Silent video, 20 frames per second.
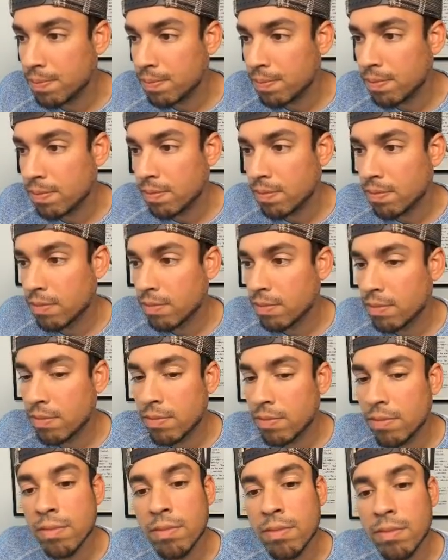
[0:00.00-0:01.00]

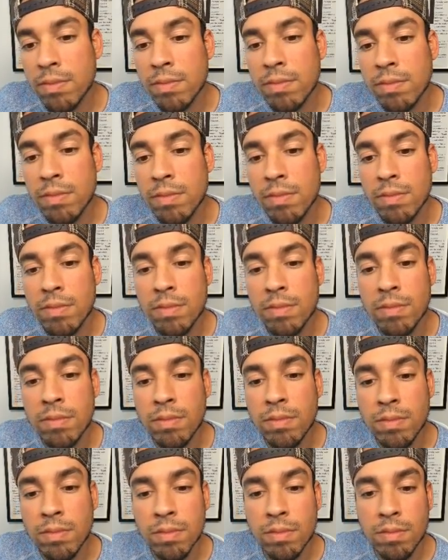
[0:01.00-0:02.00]

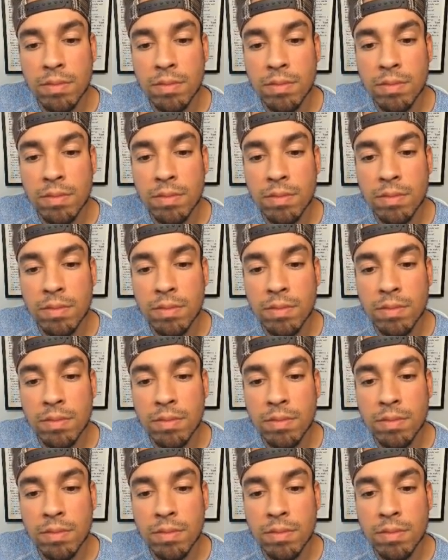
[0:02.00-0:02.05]
(no one is talking)